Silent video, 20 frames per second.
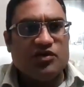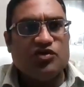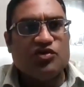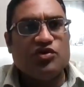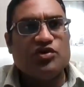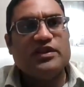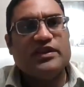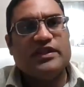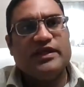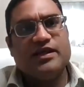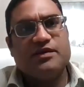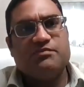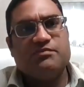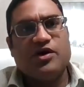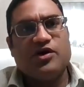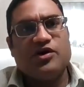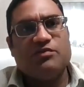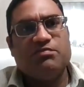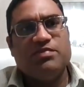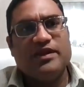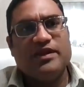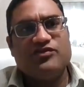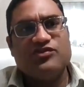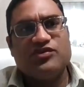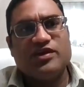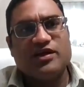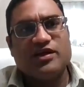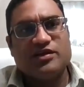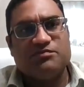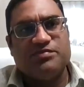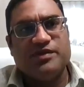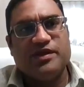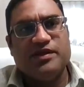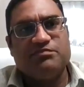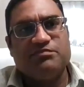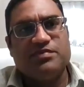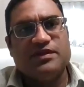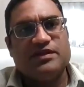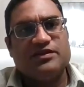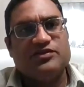Don't think about pleasing other
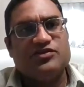people.